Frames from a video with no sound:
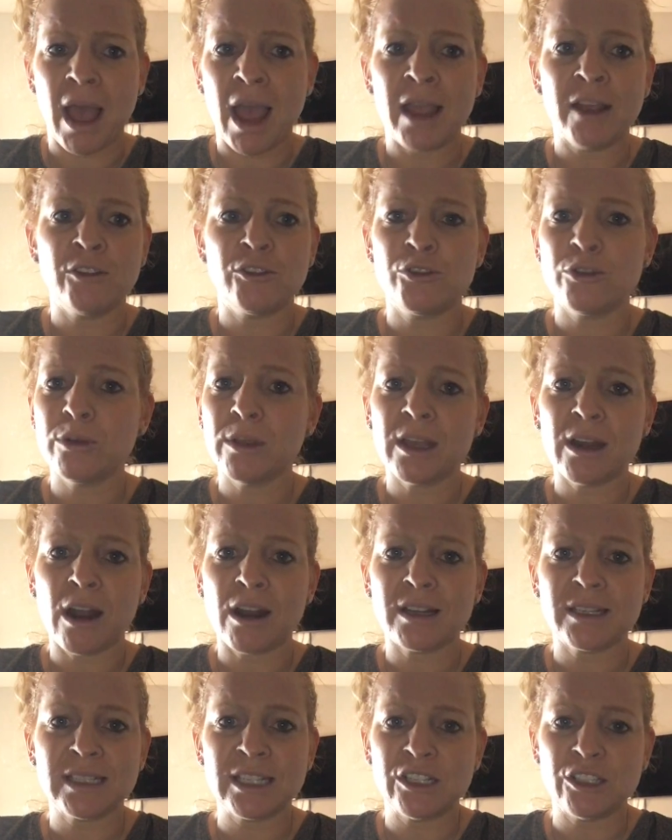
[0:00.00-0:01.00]
I truly and
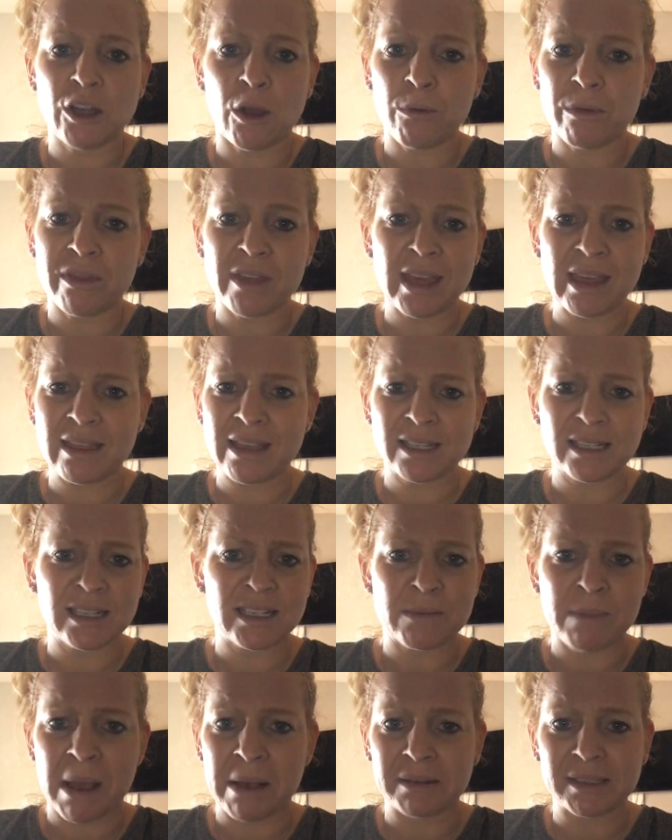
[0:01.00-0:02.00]
honestly don't think this
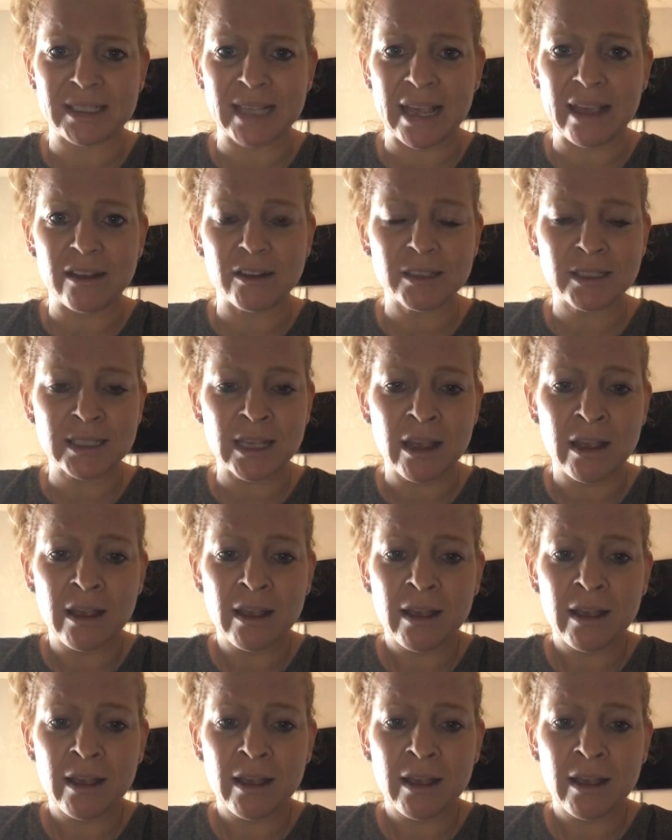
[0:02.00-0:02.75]
is about sales.